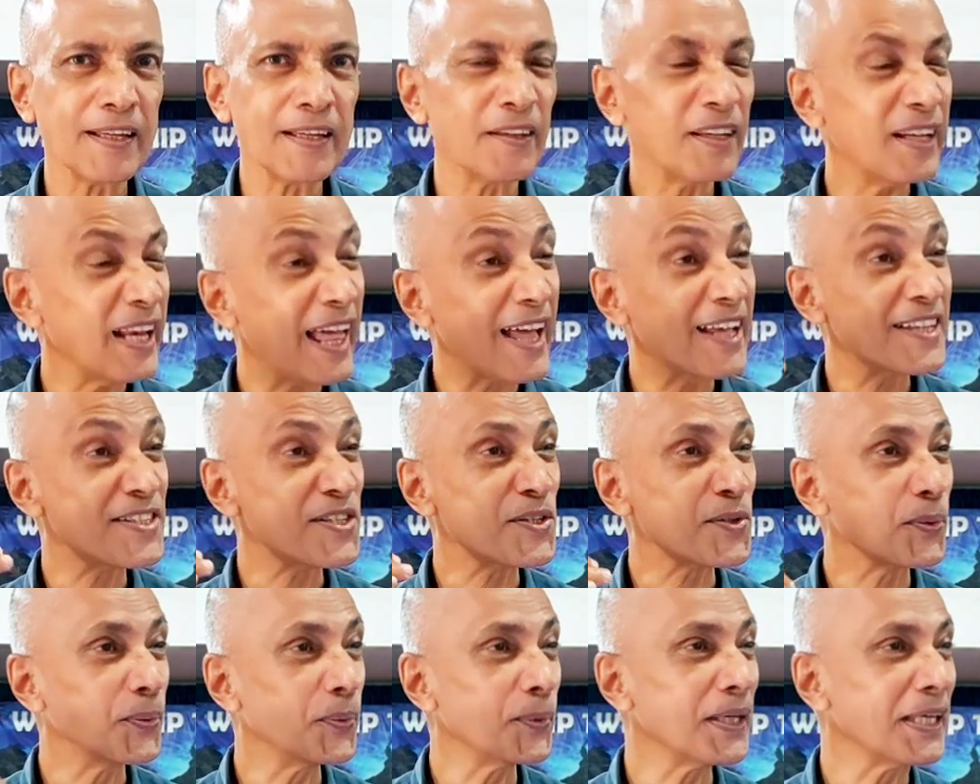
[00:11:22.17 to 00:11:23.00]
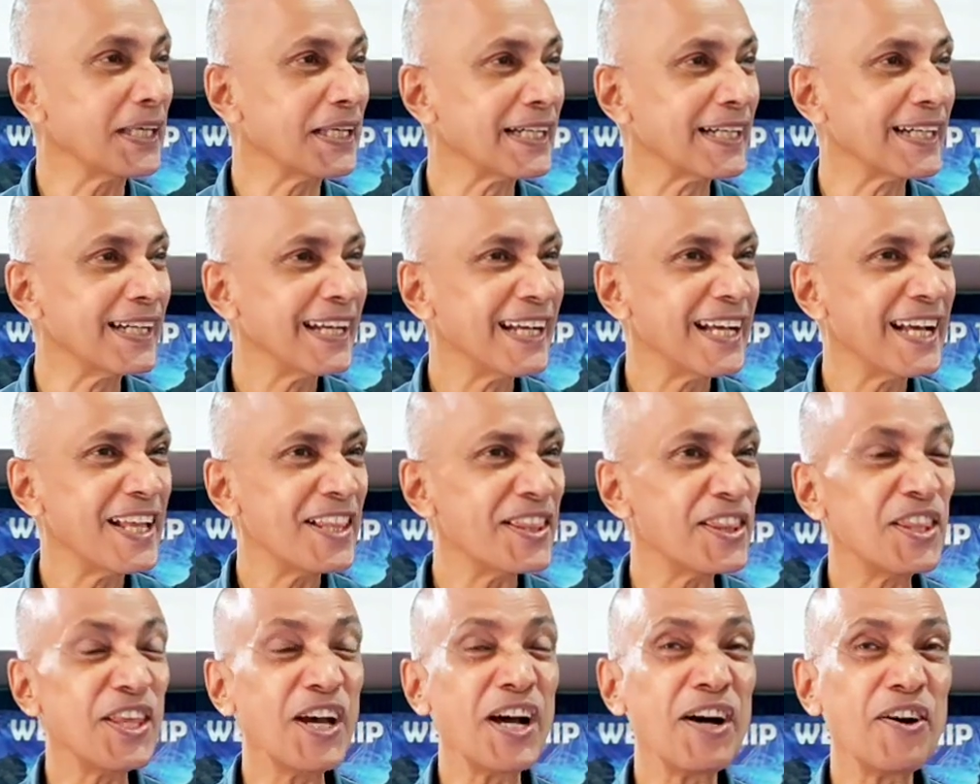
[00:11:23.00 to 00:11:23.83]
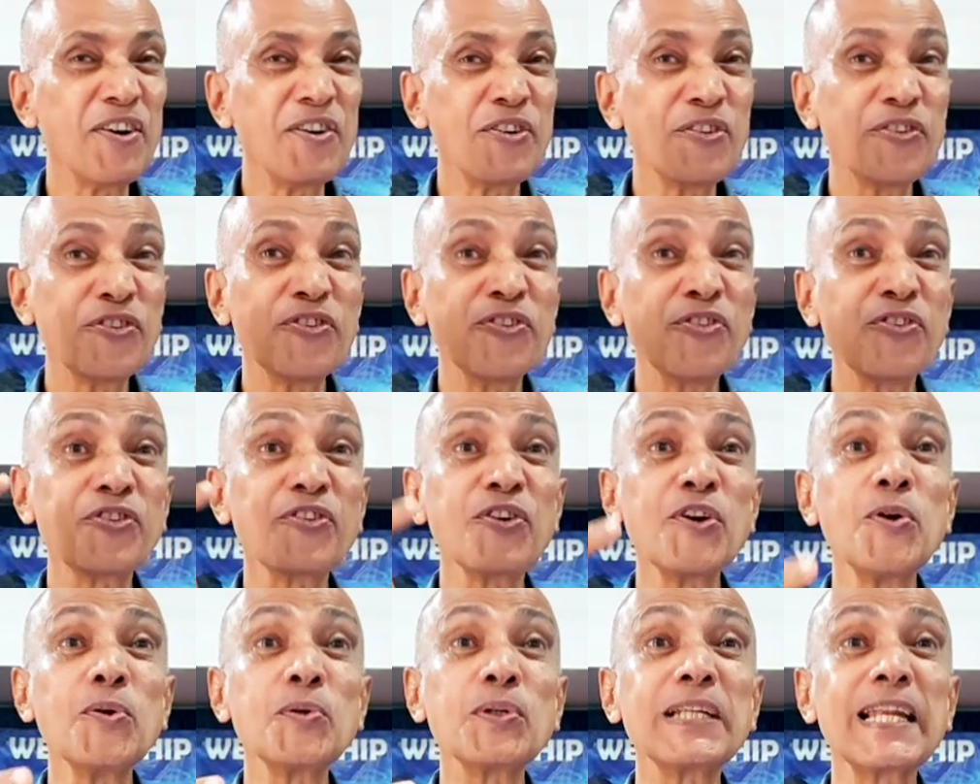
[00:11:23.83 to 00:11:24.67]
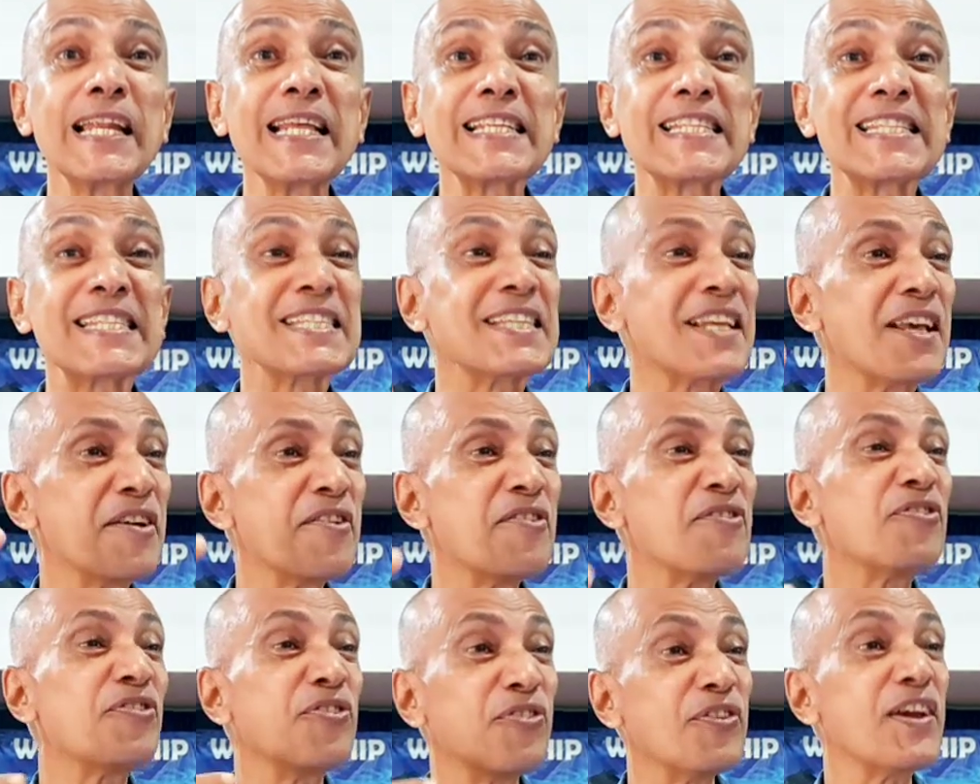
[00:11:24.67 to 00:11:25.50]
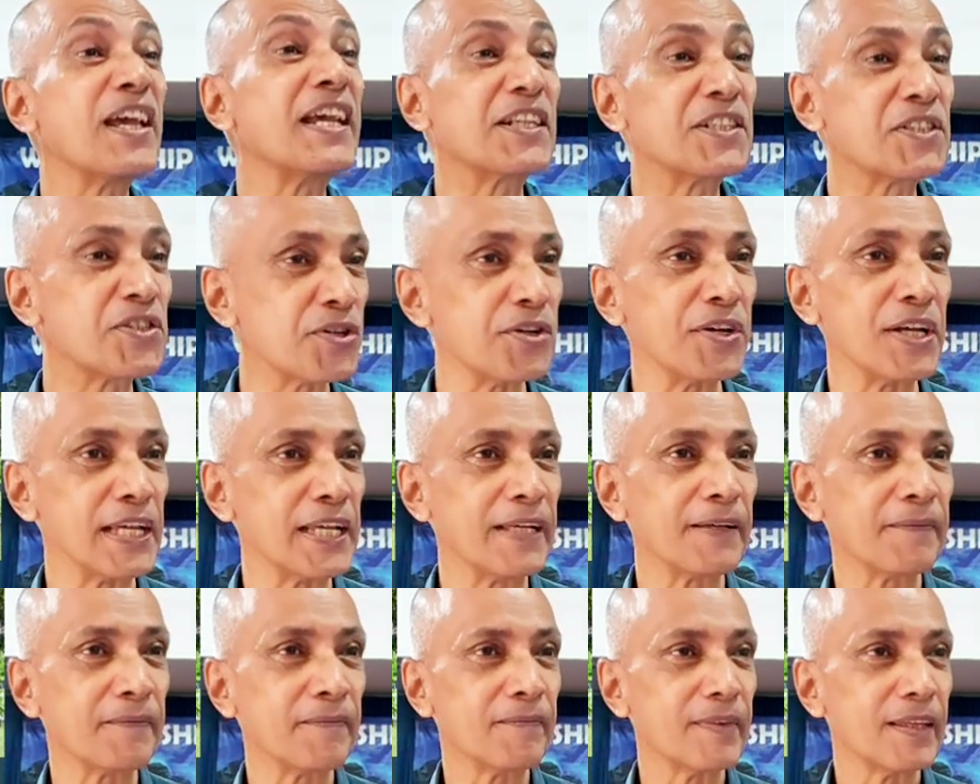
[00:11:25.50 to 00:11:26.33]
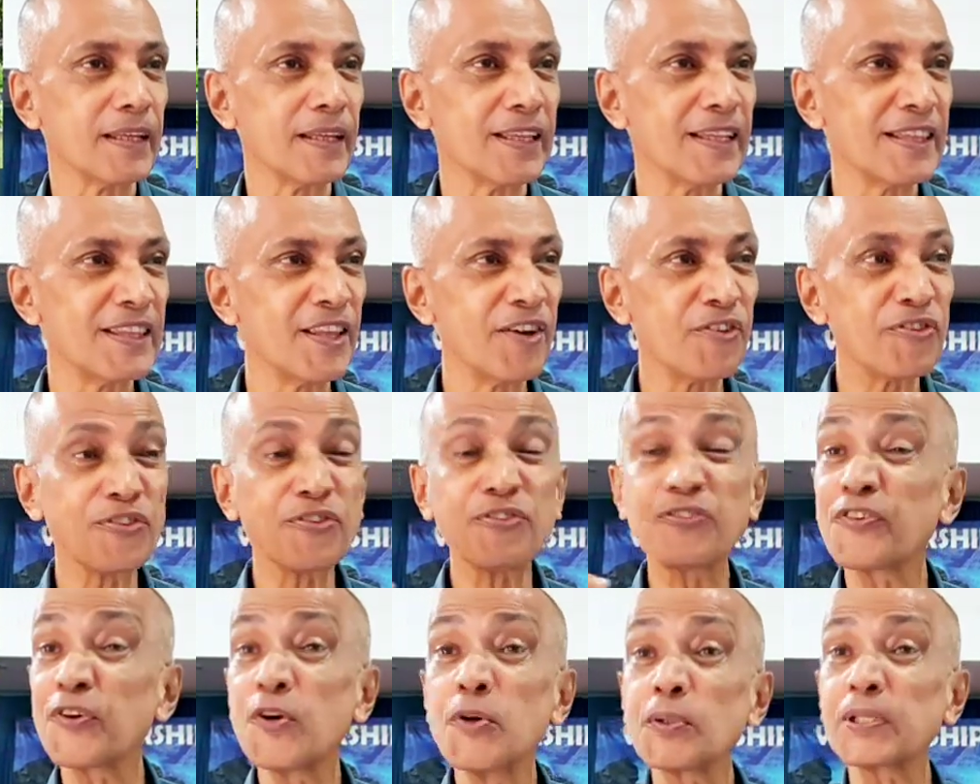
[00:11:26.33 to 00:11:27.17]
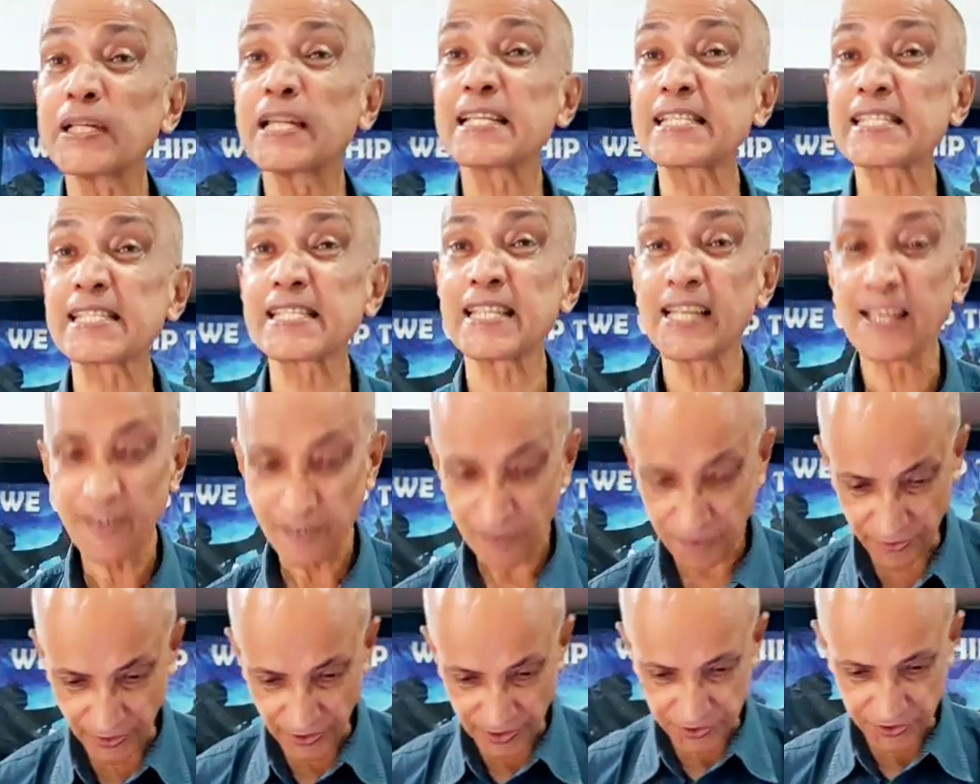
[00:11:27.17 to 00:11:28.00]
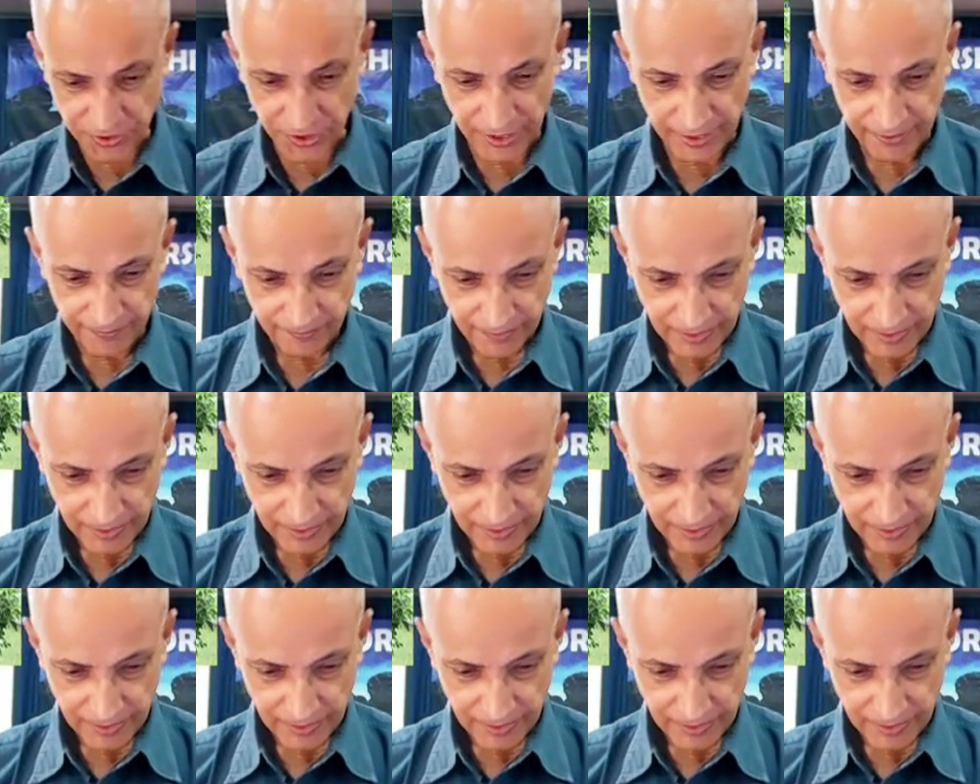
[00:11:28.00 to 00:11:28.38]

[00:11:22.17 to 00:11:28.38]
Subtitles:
Last week. The fruitless fig tree. The fruitless fig tree.